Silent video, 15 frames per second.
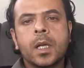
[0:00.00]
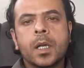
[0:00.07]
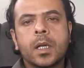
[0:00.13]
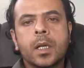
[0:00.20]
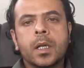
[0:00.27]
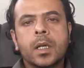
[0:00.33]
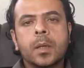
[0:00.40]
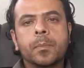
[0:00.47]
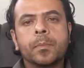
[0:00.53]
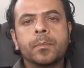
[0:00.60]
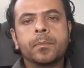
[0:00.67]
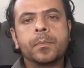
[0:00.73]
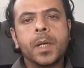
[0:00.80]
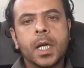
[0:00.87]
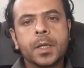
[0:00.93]

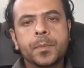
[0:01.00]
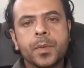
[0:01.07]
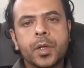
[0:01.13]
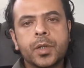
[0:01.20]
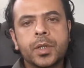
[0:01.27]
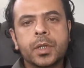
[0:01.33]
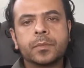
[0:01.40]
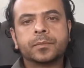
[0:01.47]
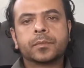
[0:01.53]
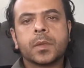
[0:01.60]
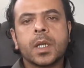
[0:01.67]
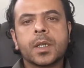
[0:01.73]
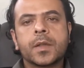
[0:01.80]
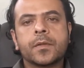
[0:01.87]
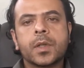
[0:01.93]
Blood pressure,
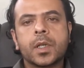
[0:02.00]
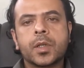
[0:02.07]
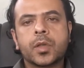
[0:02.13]
it's very